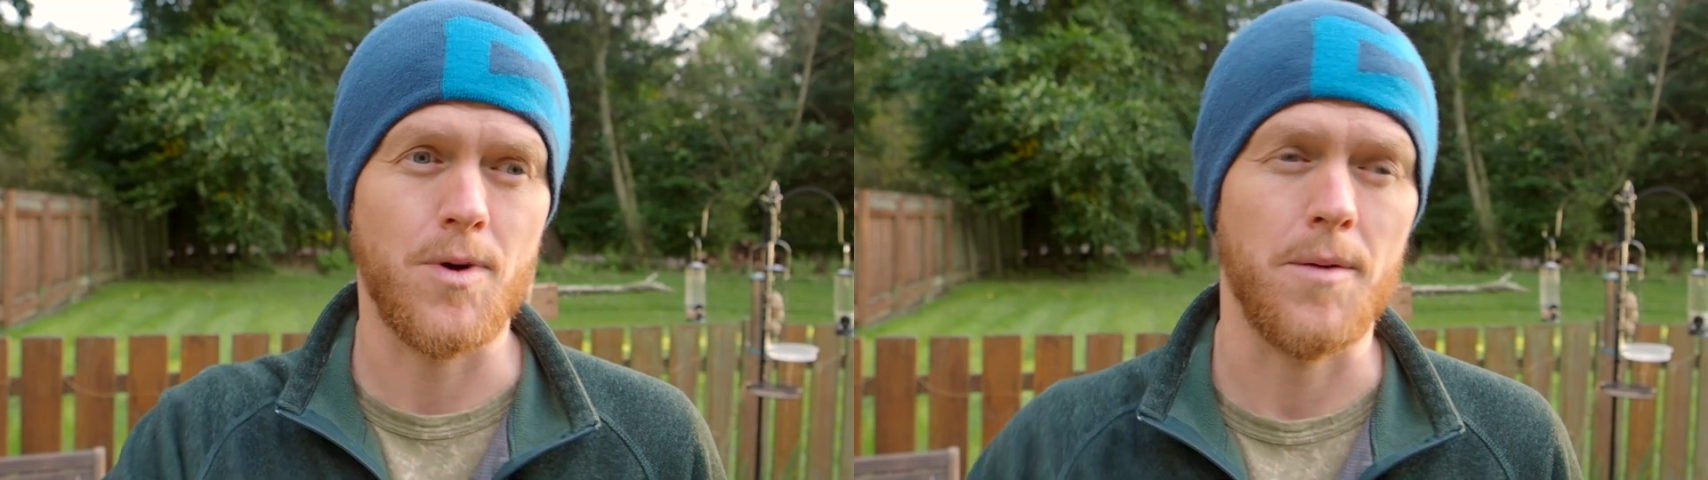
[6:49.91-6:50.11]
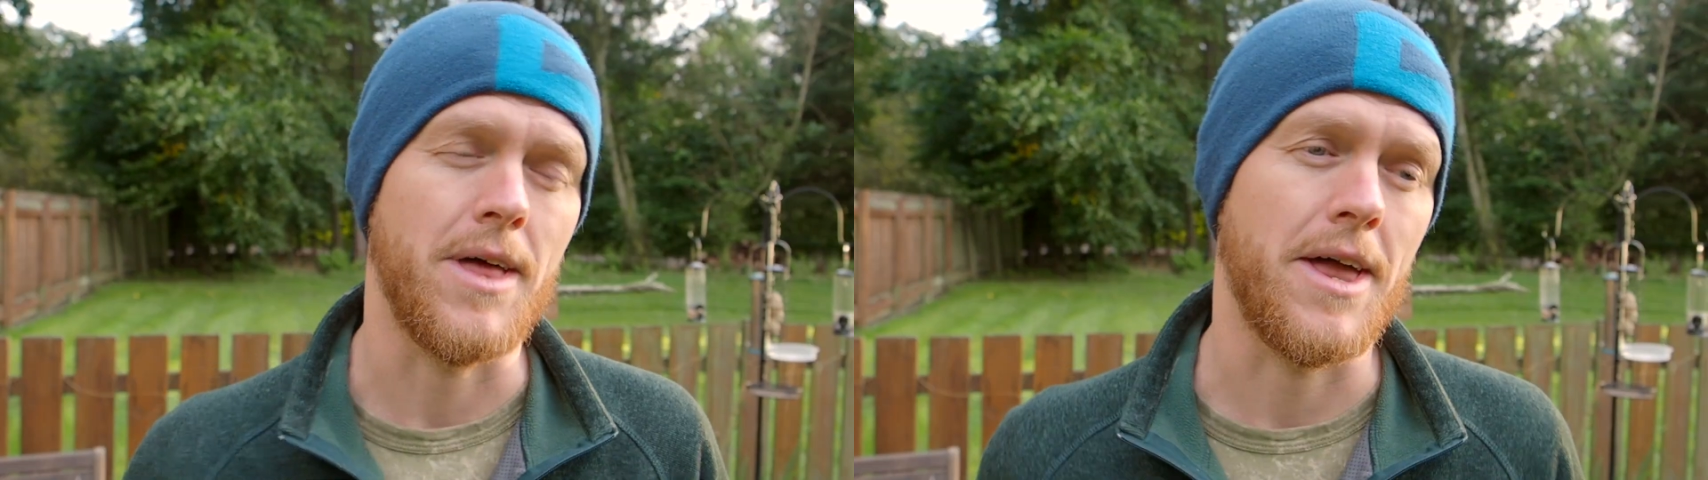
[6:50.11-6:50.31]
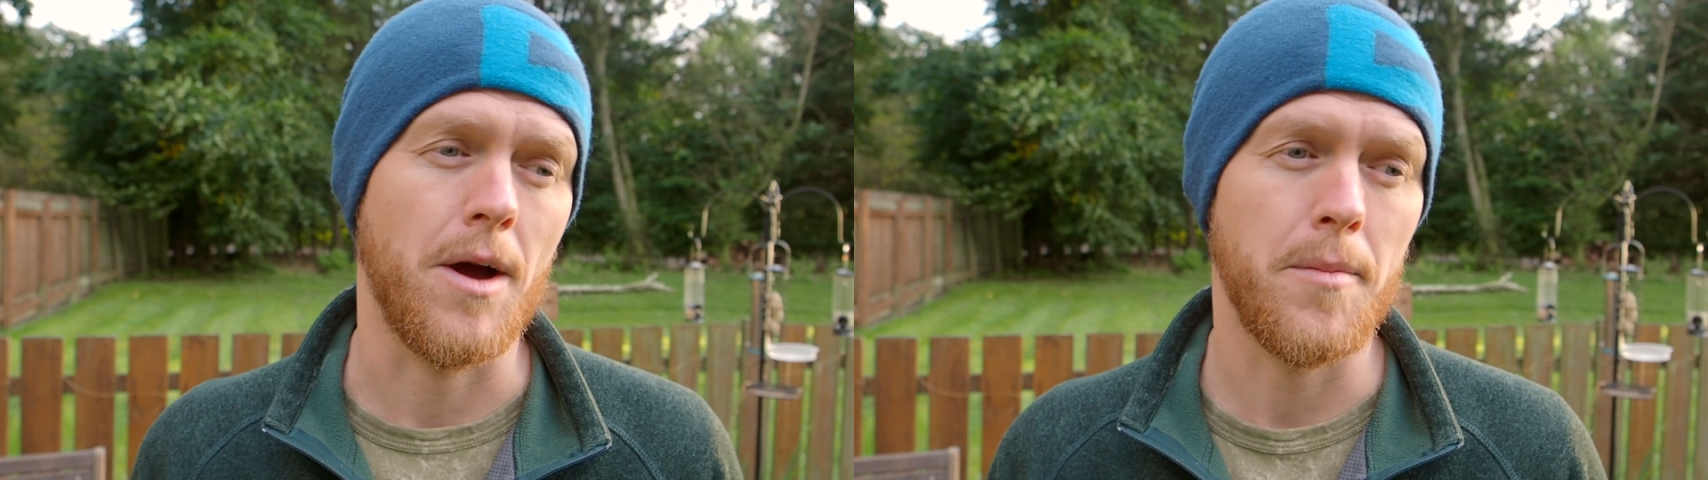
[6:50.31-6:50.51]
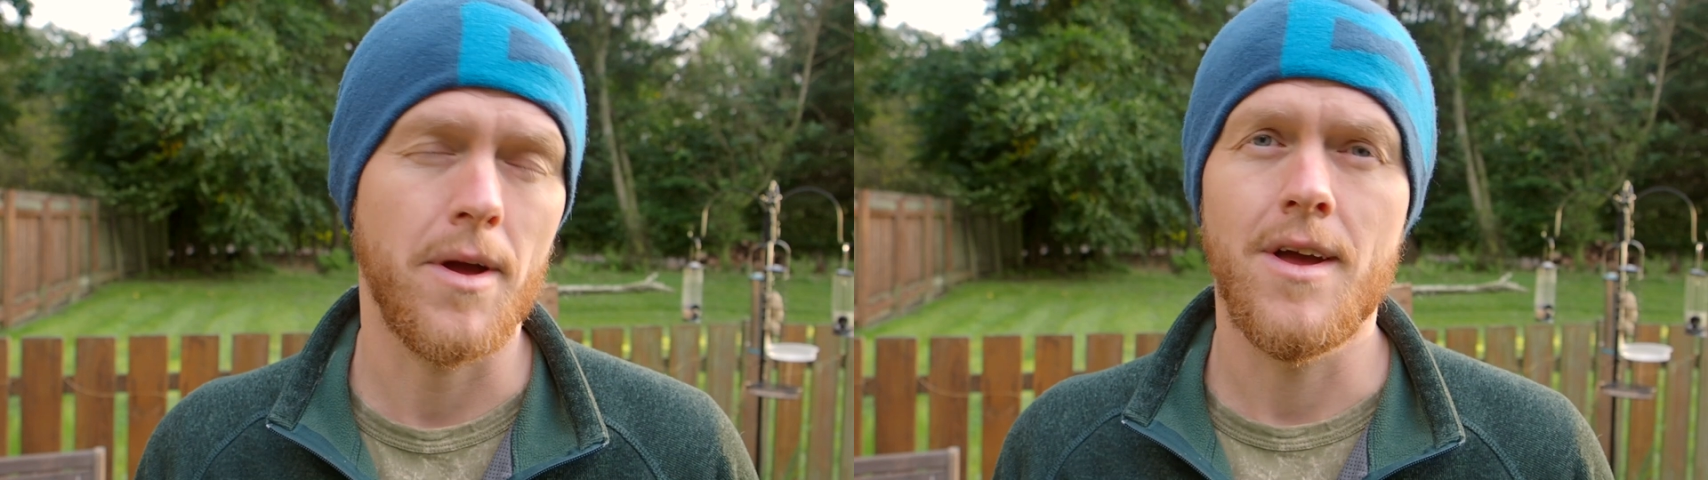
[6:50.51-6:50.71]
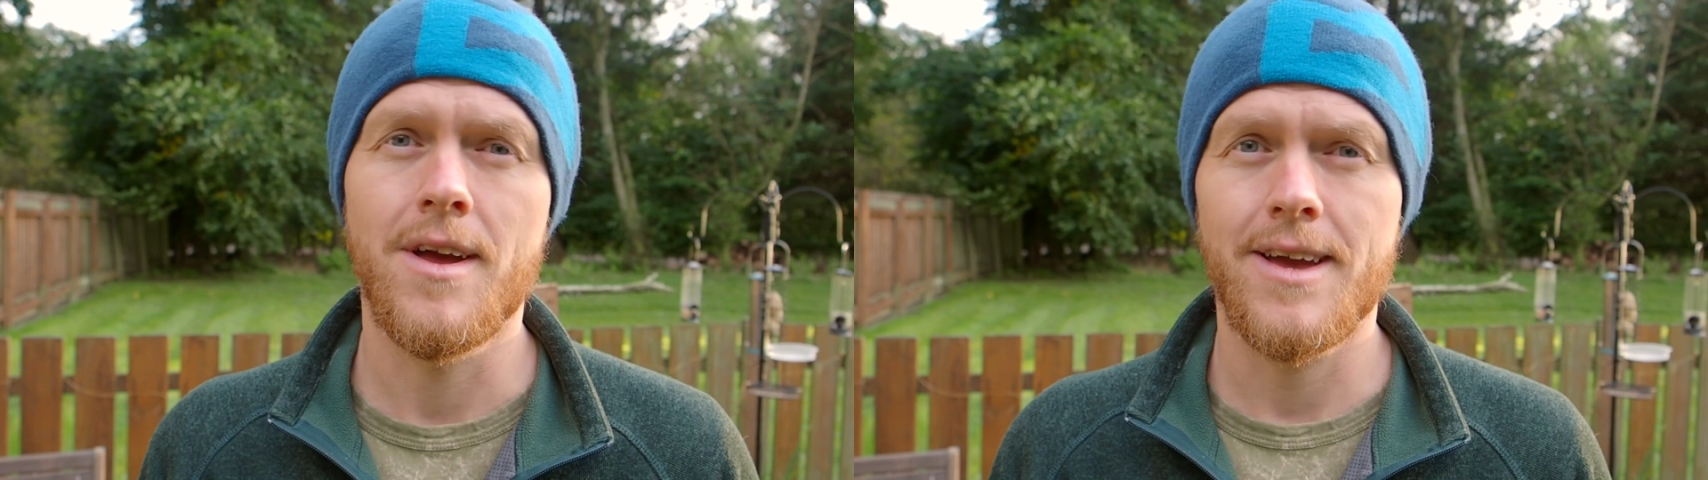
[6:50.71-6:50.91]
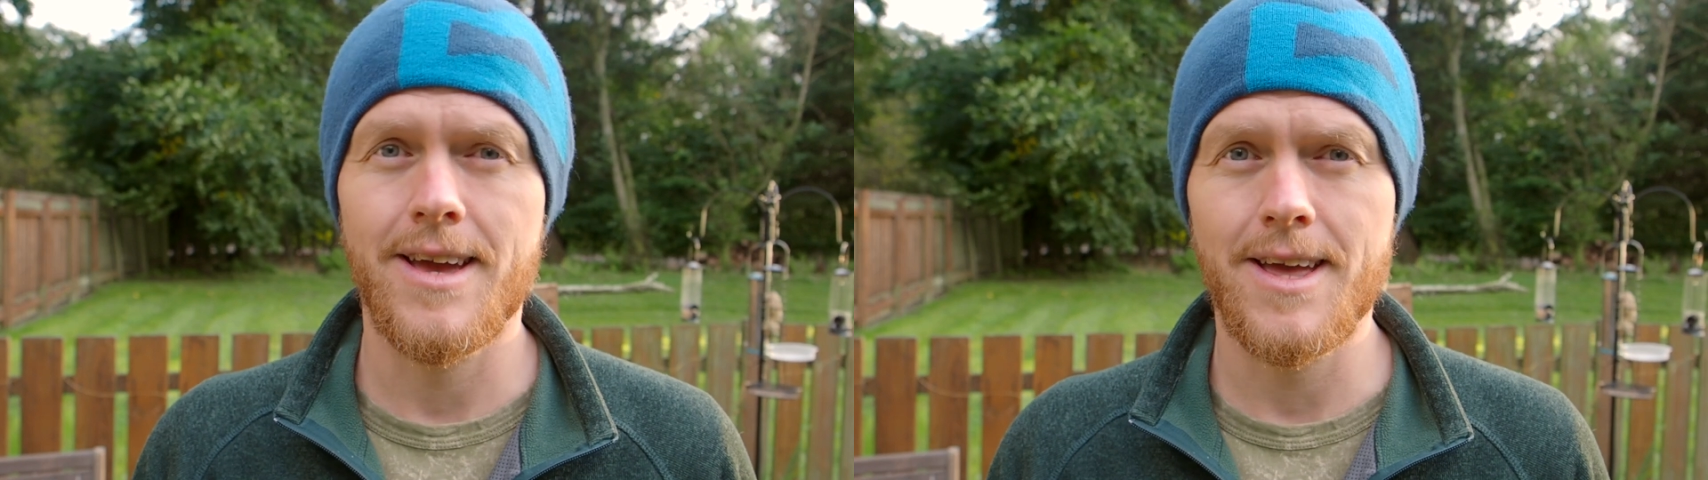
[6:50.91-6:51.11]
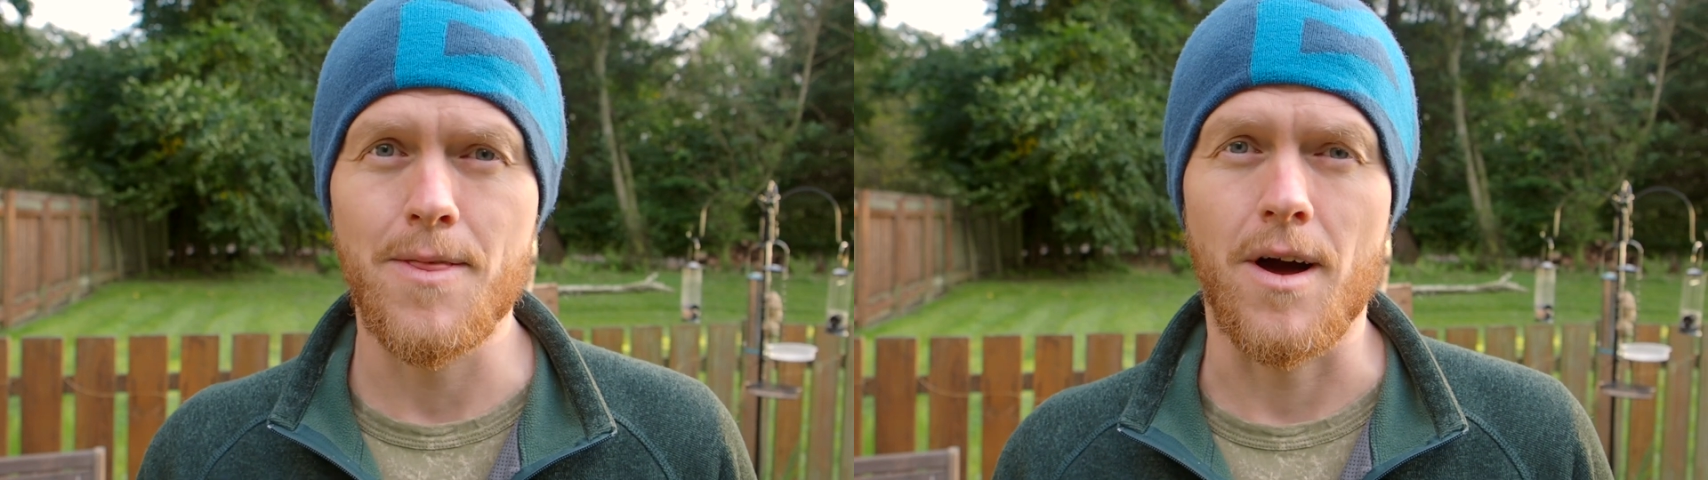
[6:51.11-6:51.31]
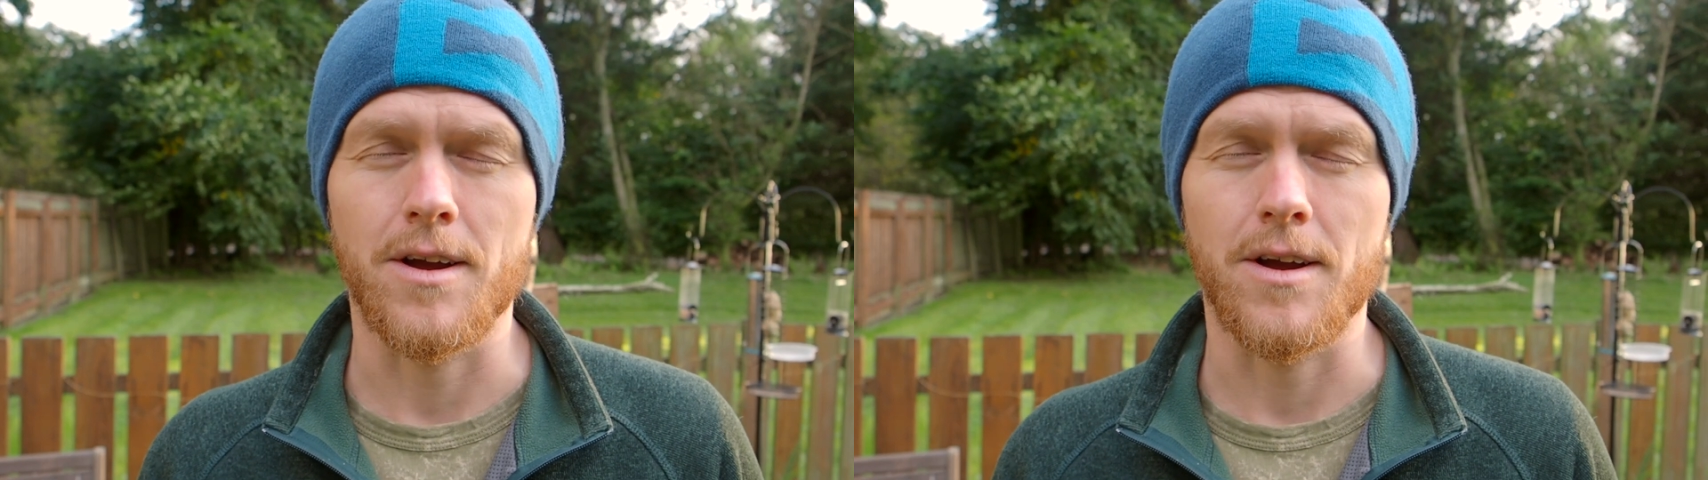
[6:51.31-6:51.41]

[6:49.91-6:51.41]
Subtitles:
pop that up in the